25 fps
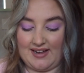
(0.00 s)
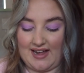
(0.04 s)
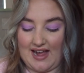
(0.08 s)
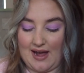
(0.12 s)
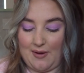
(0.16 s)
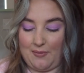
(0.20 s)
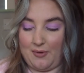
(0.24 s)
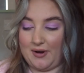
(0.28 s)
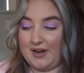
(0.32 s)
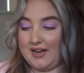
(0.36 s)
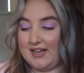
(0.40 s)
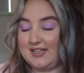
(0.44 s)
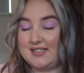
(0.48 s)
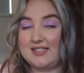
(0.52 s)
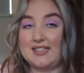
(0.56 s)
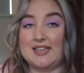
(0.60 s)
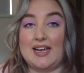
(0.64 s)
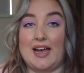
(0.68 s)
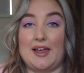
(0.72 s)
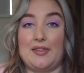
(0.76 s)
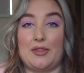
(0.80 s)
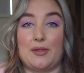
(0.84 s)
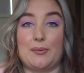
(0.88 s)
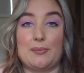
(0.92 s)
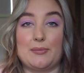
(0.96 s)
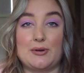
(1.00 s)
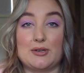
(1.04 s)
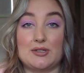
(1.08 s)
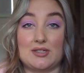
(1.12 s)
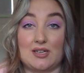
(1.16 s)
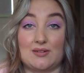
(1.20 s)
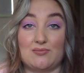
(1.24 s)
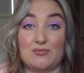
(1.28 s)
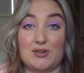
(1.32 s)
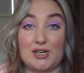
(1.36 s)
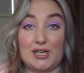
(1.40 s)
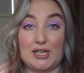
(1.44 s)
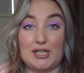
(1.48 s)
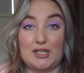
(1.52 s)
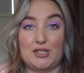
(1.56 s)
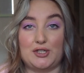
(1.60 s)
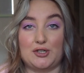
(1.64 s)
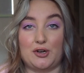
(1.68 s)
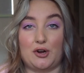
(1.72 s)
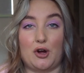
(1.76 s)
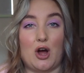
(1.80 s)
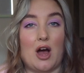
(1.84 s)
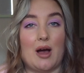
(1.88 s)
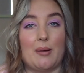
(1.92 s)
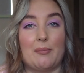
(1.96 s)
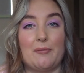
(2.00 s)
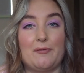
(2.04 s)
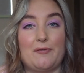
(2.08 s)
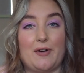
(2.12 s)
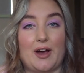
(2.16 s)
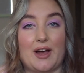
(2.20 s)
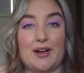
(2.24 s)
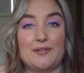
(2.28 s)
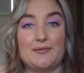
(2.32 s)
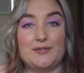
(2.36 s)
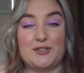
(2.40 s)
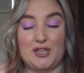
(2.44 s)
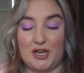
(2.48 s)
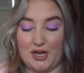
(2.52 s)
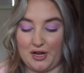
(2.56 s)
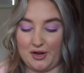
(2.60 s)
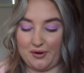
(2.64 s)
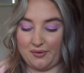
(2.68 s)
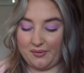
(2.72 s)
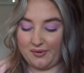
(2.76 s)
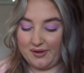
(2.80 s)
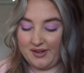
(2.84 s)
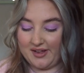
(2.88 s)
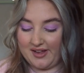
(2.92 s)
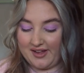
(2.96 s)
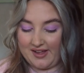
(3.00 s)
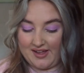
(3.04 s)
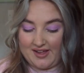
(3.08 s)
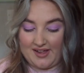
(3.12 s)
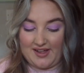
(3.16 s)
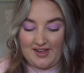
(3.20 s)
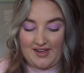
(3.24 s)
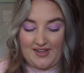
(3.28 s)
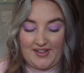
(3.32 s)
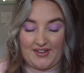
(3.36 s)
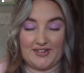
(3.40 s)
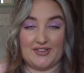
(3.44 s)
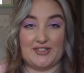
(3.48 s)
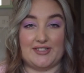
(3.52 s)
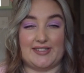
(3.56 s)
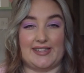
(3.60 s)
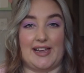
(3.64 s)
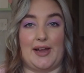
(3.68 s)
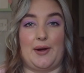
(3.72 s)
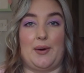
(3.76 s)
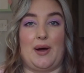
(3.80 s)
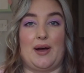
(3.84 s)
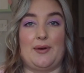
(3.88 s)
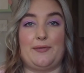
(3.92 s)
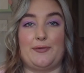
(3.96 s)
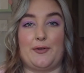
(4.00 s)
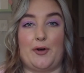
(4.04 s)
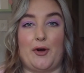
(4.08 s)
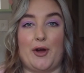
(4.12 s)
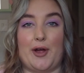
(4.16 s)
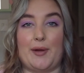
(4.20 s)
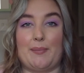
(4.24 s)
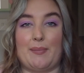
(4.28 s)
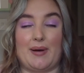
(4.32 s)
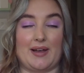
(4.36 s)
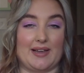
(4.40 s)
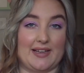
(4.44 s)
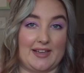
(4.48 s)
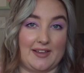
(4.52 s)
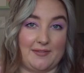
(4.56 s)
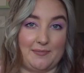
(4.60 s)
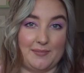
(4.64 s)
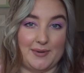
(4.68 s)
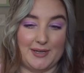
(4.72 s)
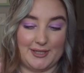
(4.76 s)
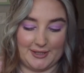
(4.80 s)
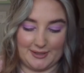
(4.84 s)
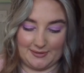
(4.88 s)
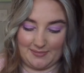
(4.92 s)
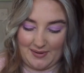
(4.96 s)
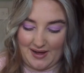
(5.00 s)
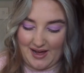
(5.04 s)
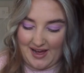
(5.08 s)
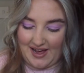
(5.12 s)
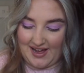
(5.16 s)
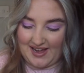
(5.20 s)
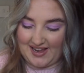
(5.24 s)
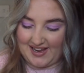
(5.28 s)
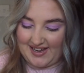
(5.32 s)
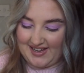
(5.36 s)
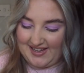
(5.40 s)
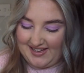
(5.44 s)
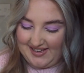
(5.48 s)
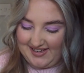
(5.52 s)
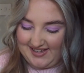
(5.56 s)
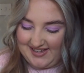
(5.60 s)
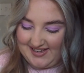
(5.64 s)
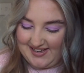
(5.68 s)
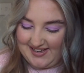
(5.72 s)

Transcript: wanted to get them because I'm really short, I'm 5'2", so I thought it might give me some height.